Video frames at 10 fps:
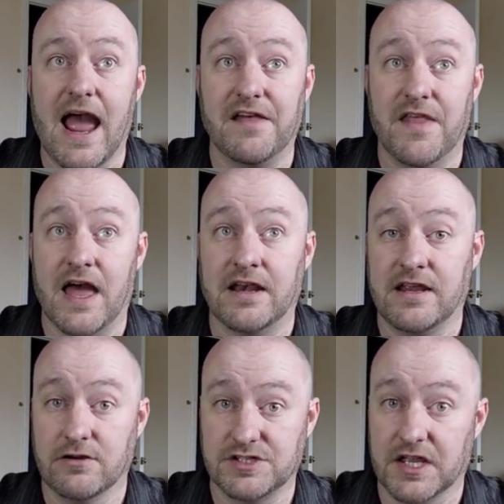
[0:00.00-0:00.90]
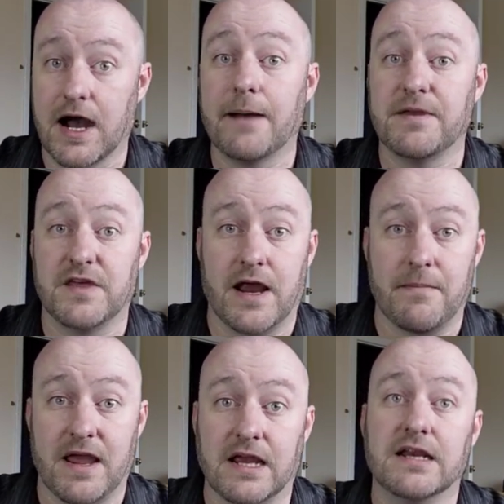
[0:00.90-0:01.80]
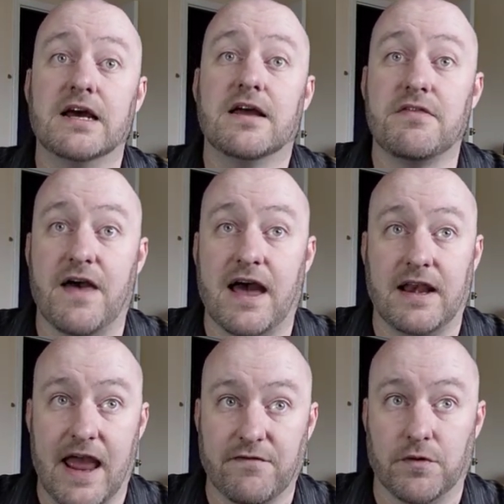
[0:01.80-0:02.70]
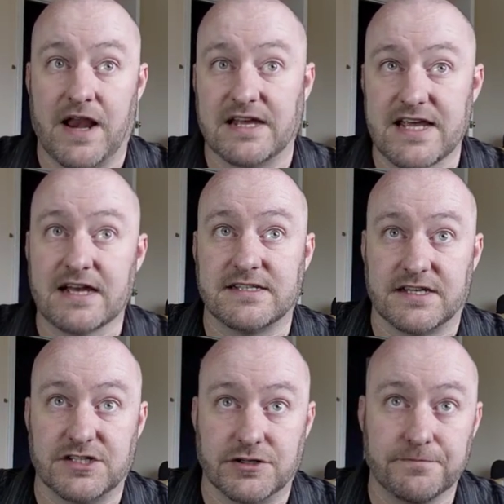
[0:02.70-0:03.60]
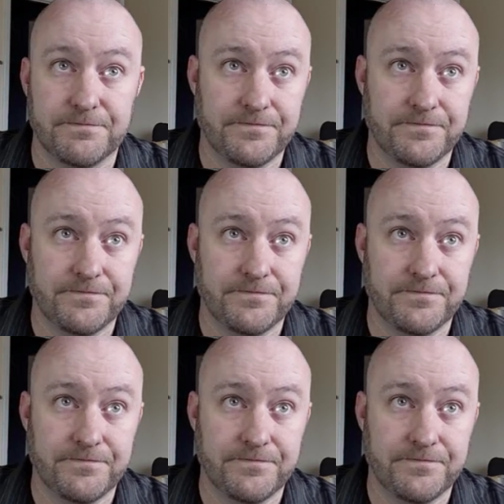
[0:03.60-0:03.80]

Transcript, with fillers: and then here's the copy that I made that everyone has access to.